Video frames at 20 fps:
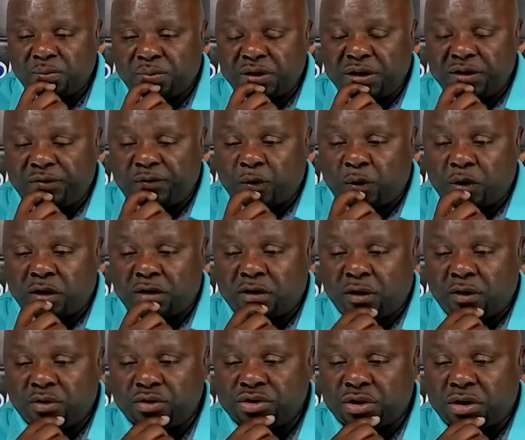pre
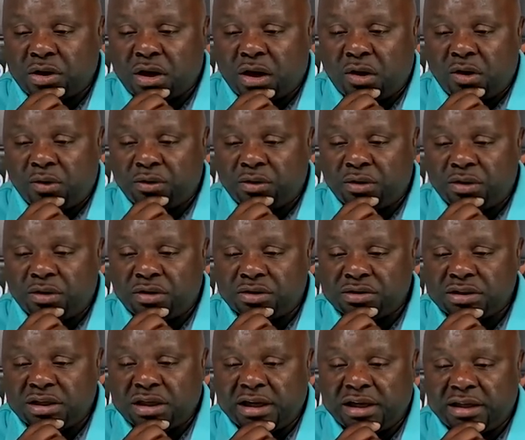foreclosure
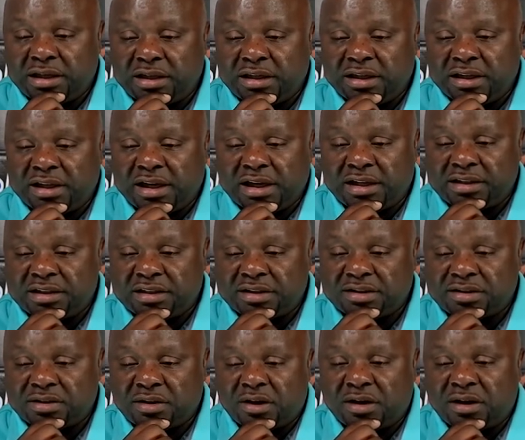owners a good idea
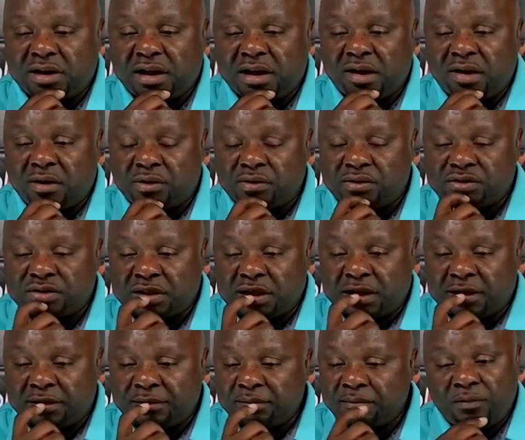starting out wholesaling.